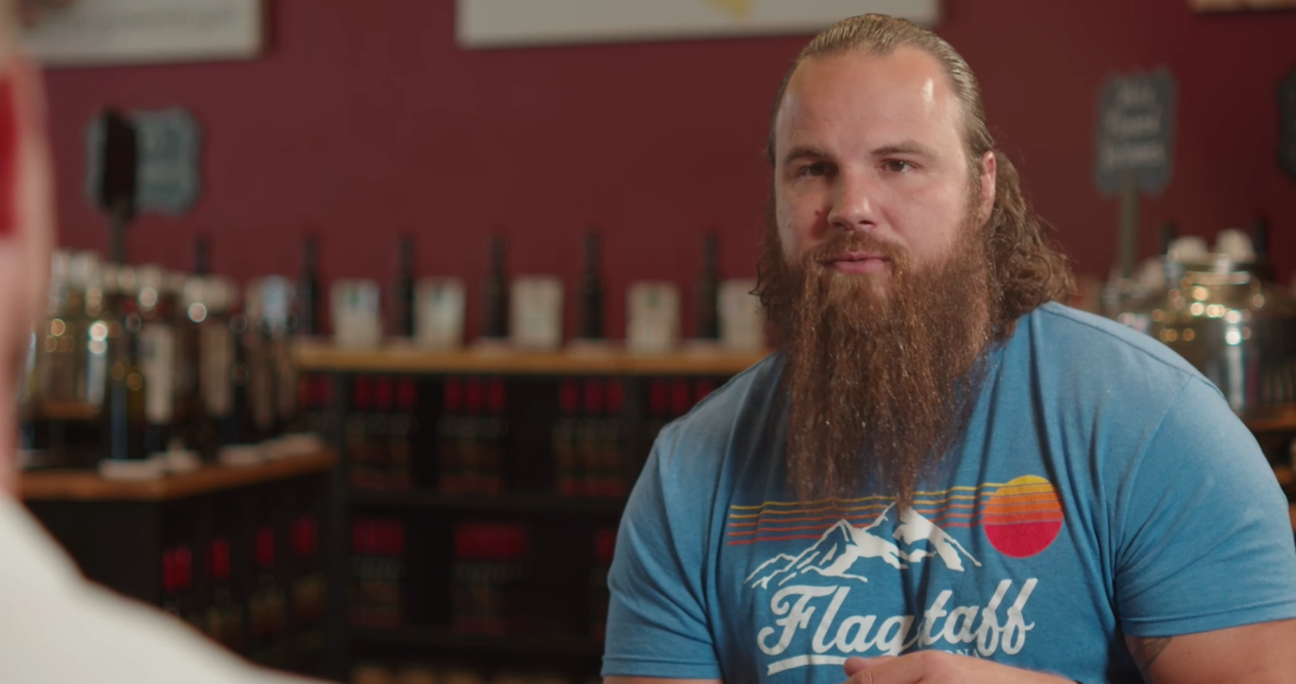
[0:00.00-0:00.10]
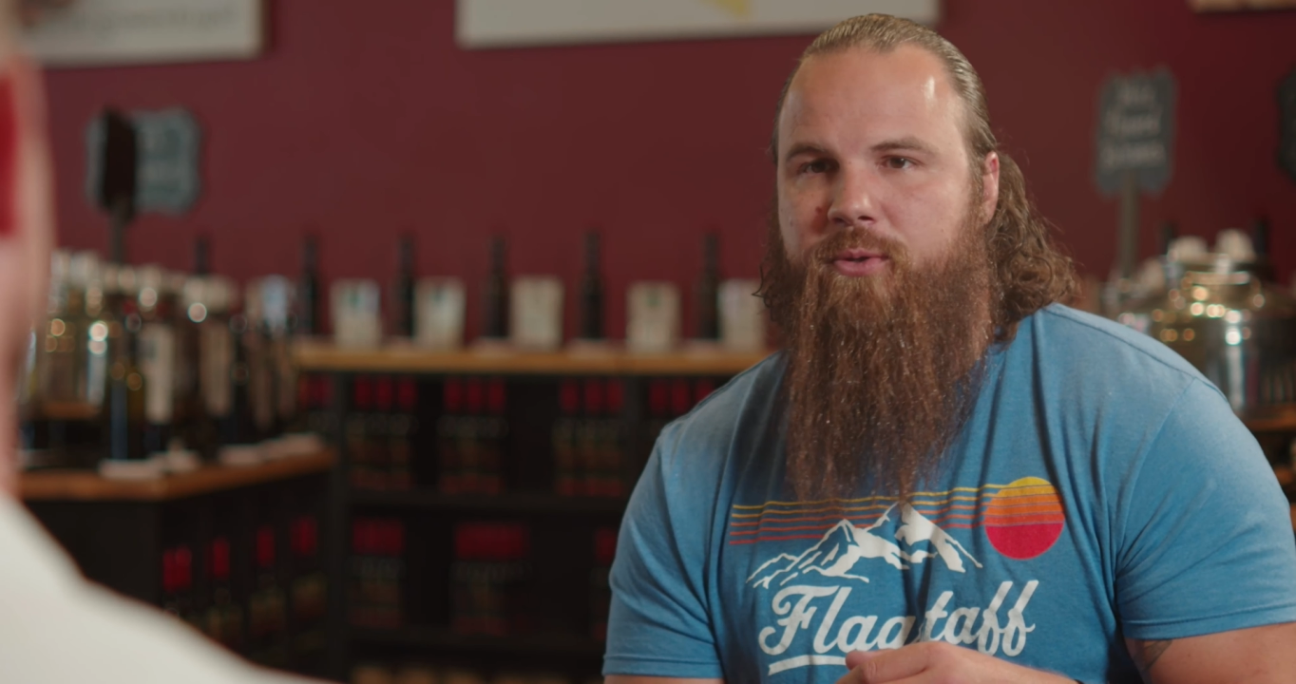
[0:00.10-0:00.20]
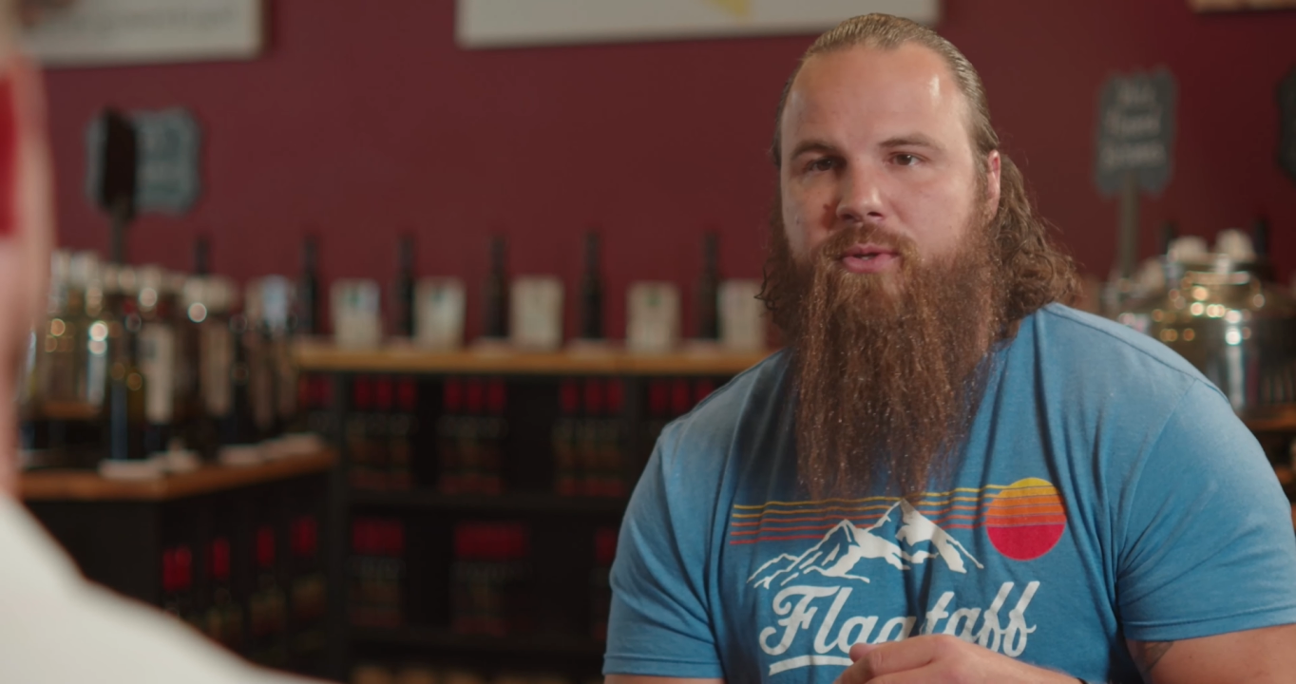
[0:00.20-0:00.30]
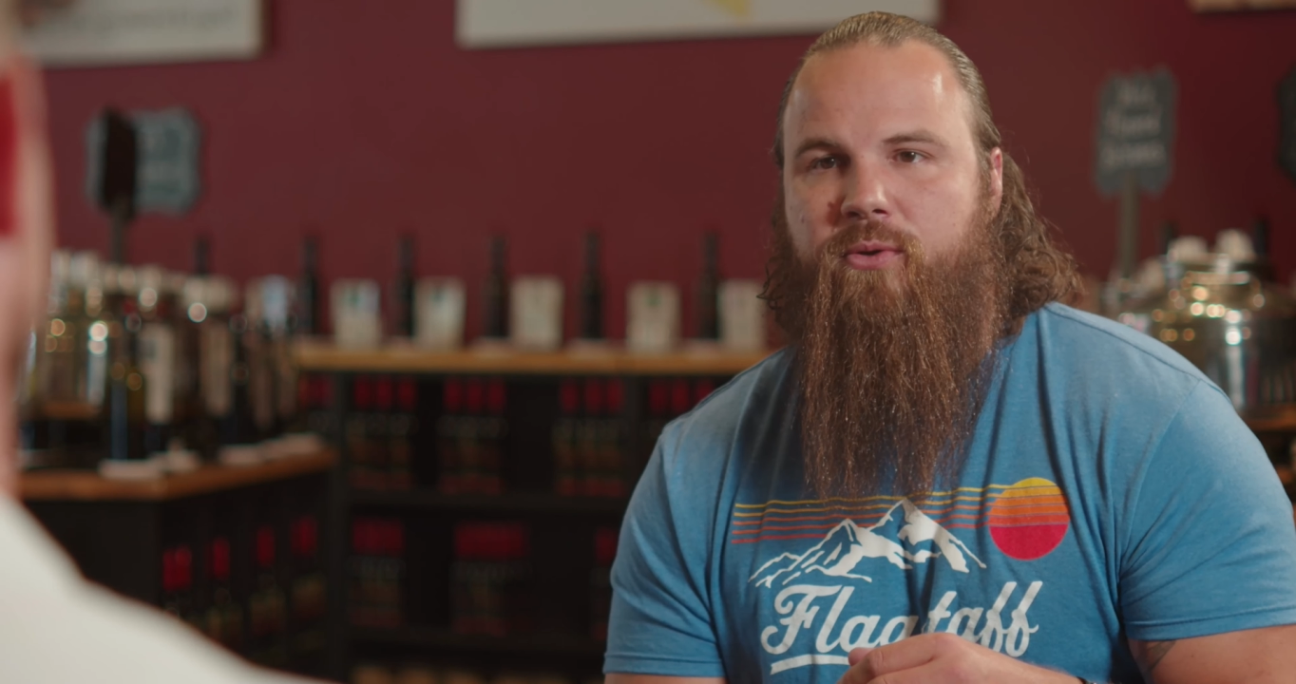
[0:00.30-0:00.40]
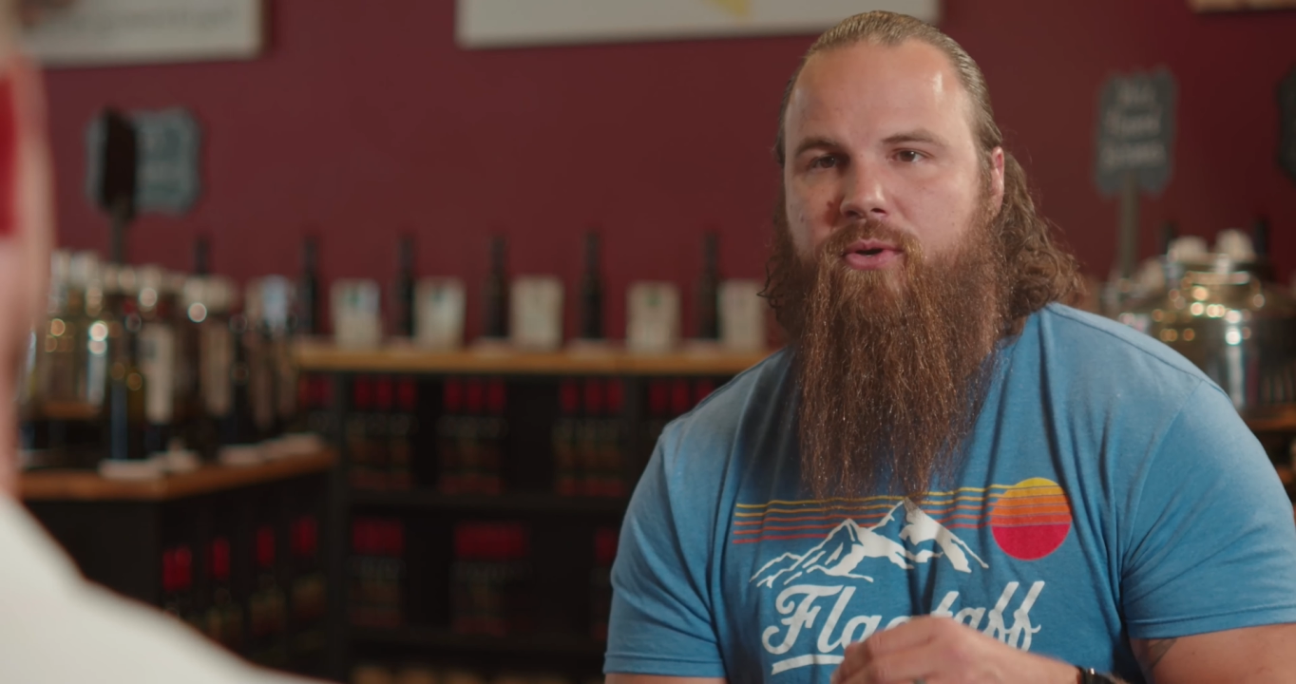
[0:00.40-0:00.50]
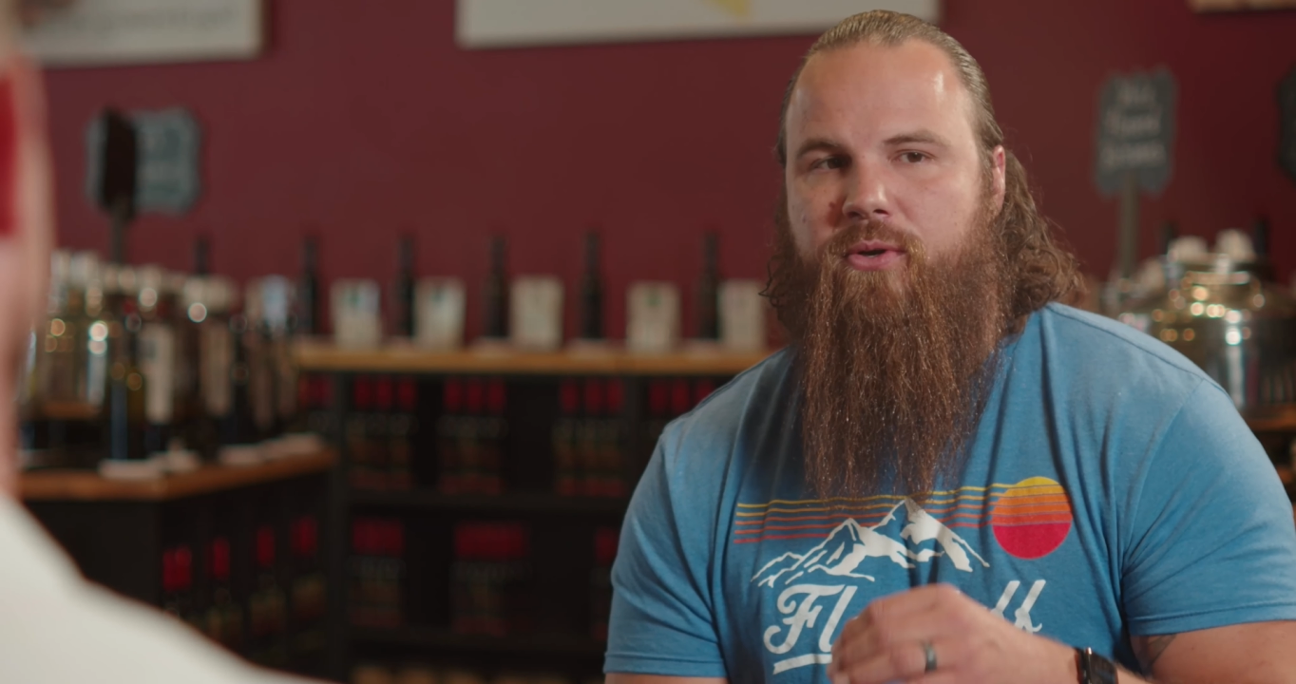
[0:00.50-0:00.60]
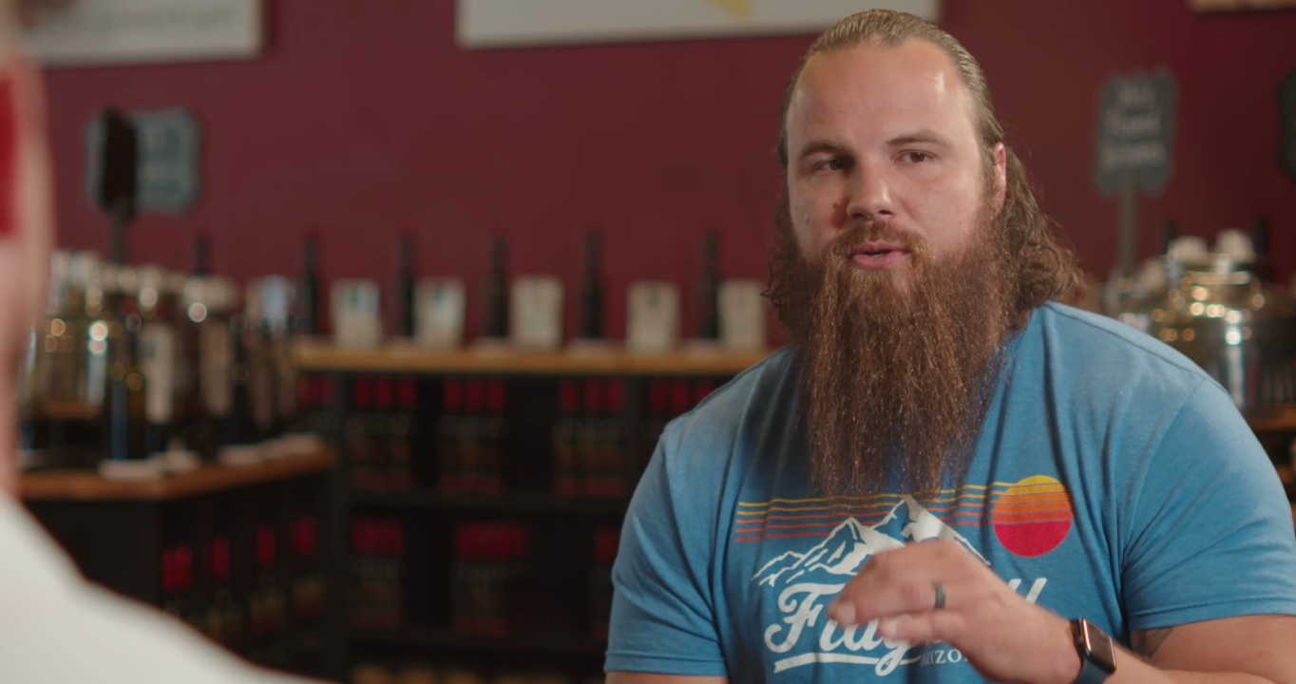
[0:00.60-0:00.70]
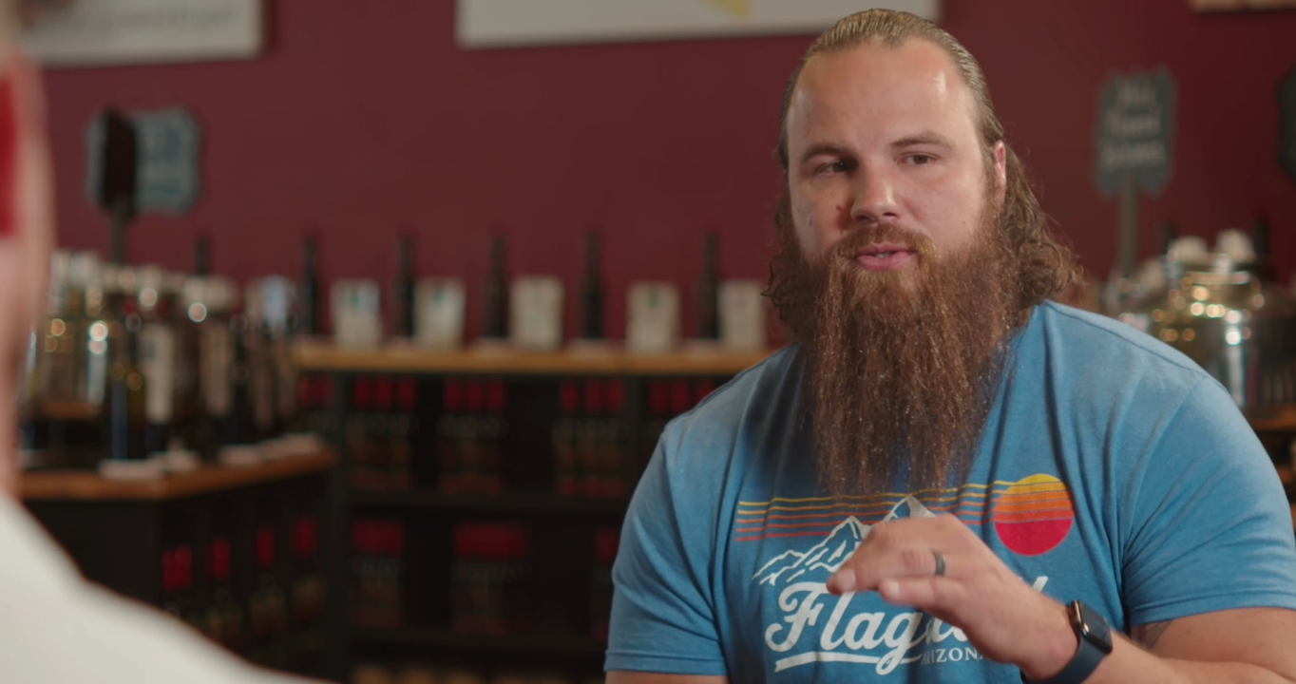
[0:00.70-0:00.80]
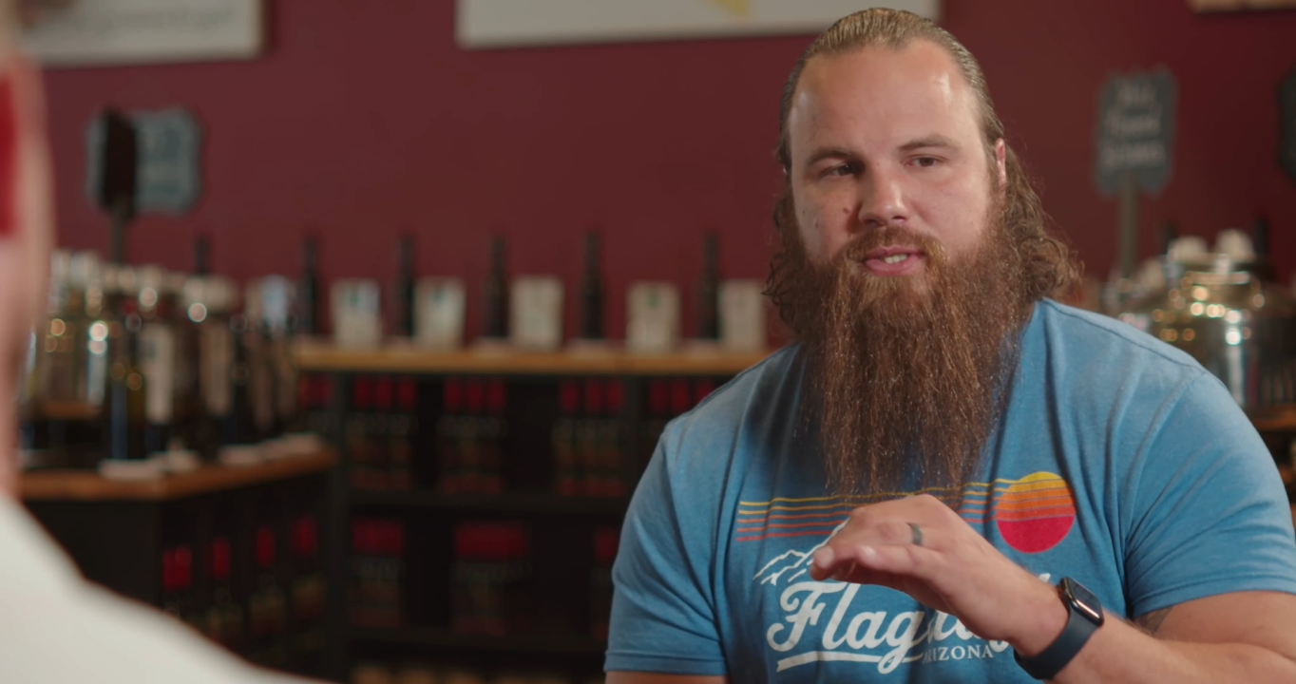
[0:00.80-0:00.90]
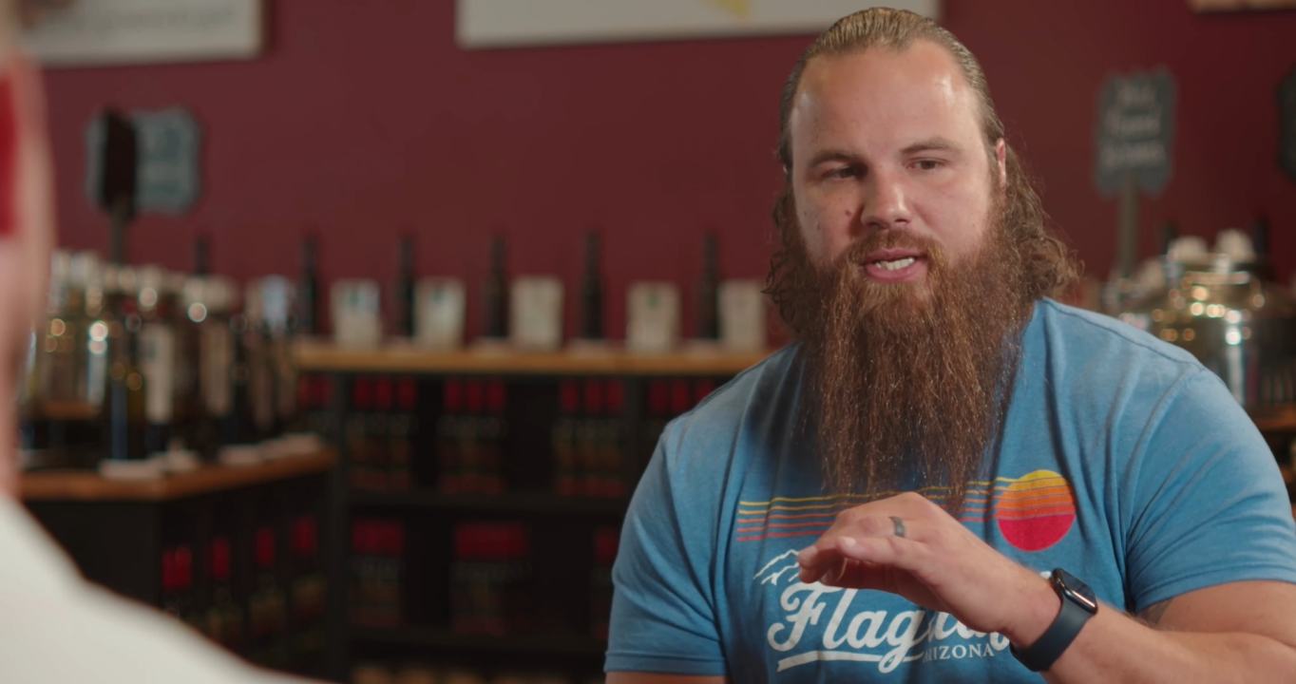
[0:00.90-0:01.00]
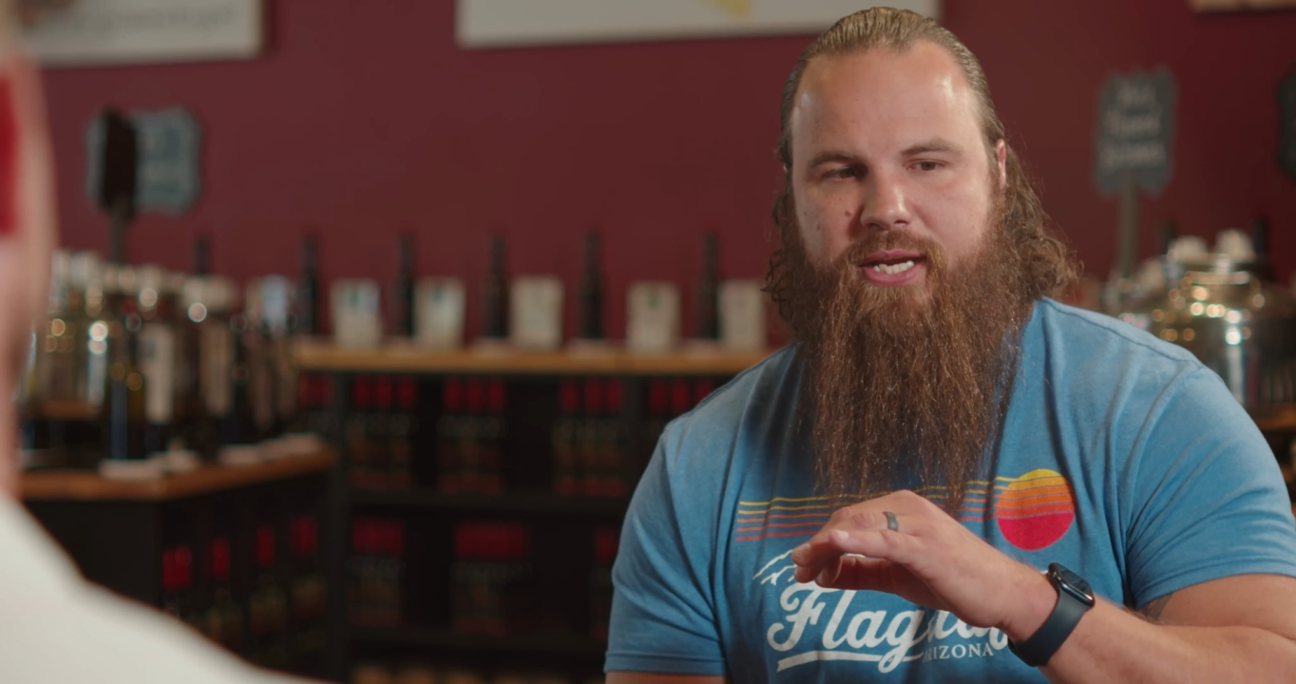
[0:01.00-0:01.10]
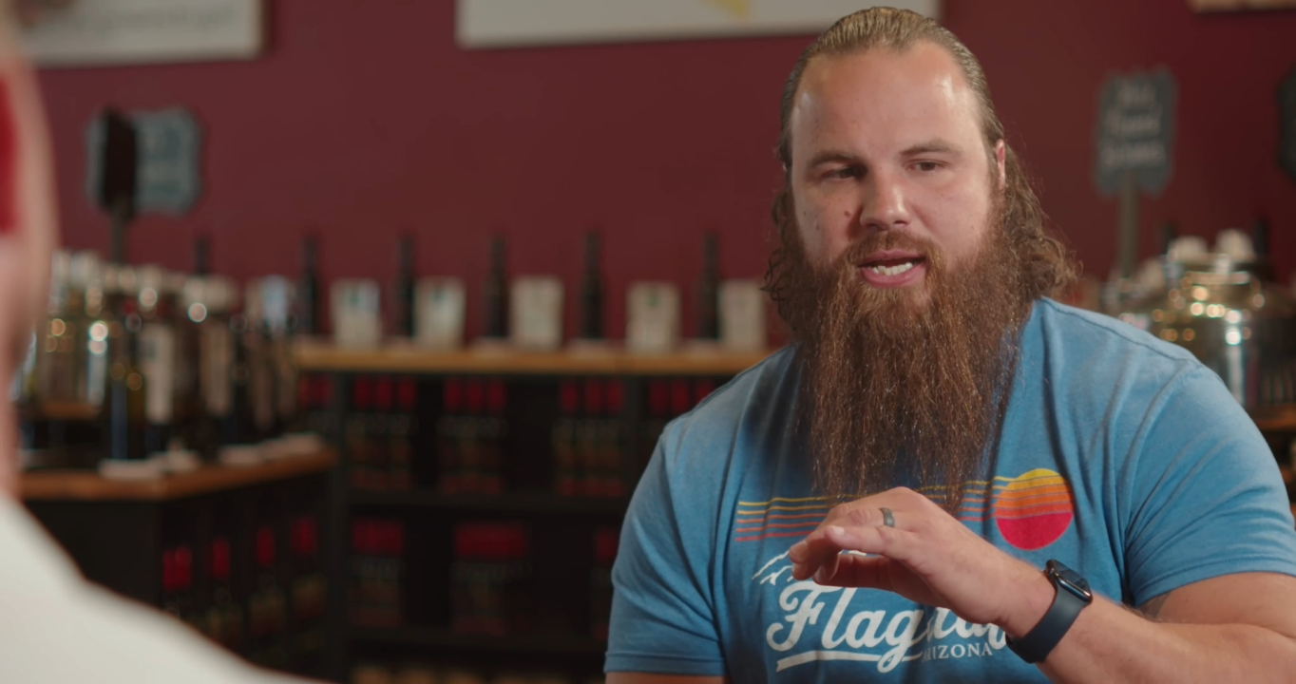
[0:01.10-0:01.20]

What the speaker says: a few little girls,